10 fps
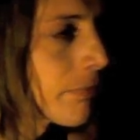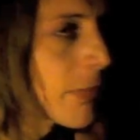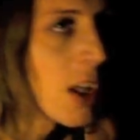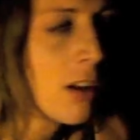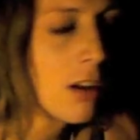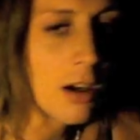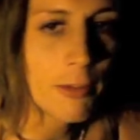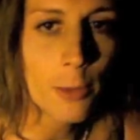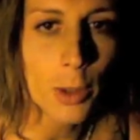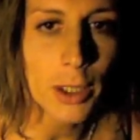a
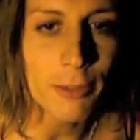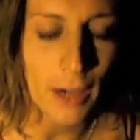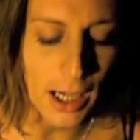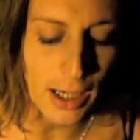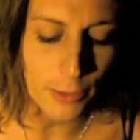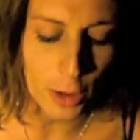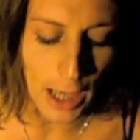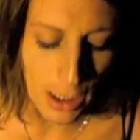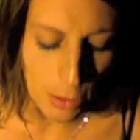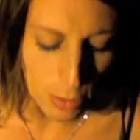45 or
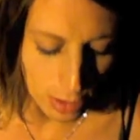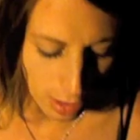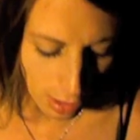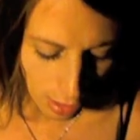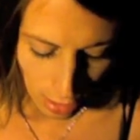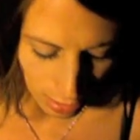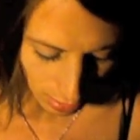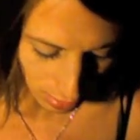hour long